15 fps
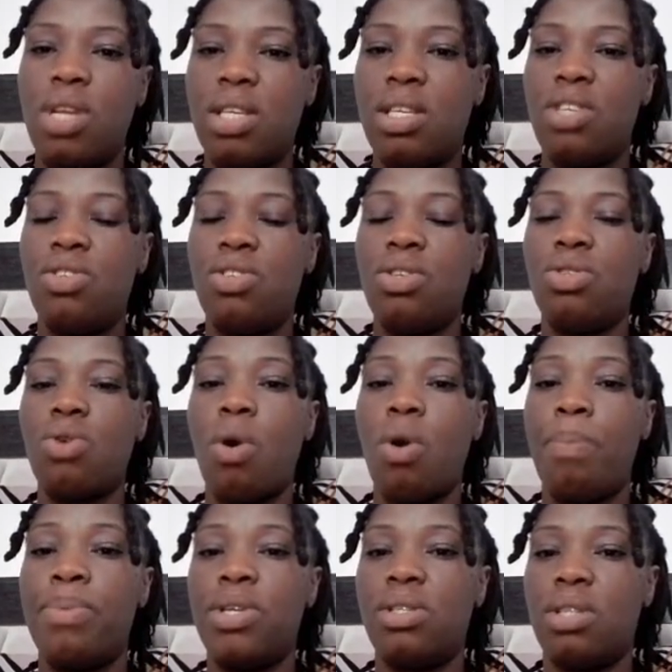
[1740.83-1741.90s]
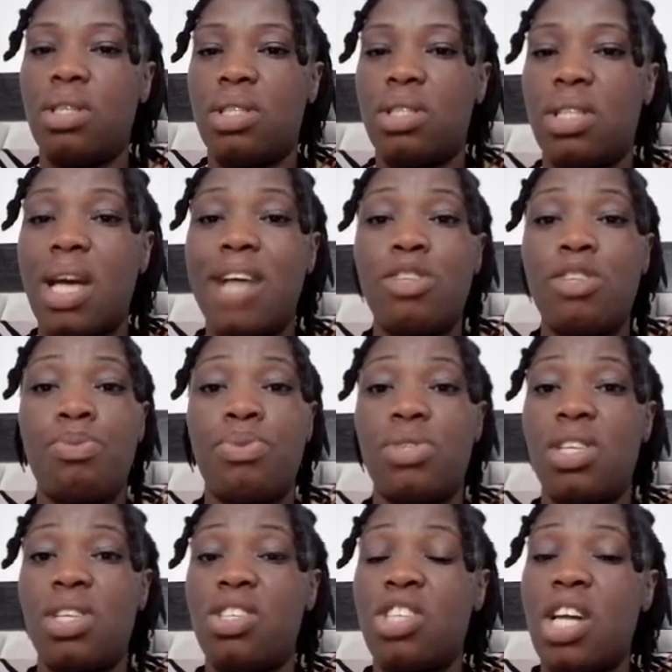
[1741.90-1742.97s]
You know, they say treat all patients
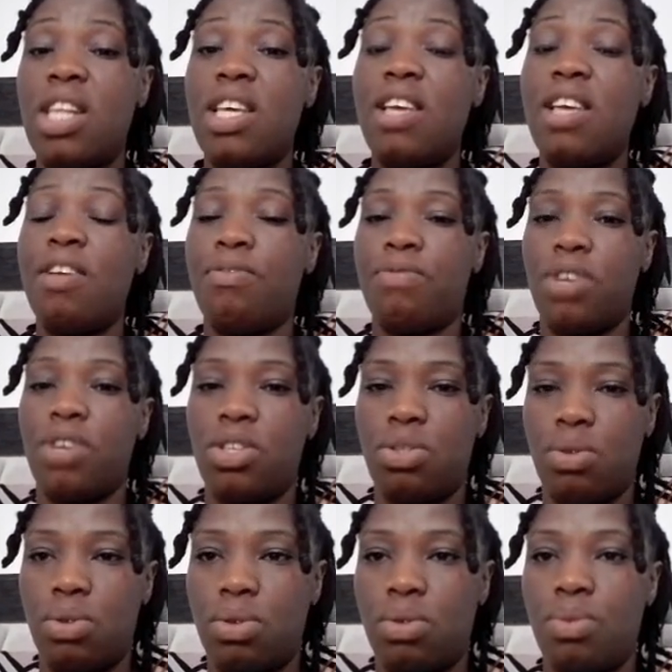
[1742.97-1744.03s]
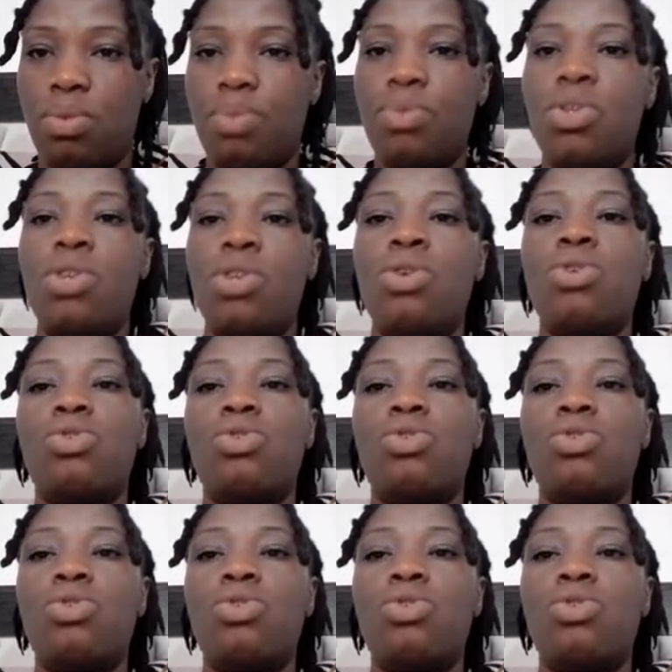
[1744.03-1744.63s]
as potentially infectious.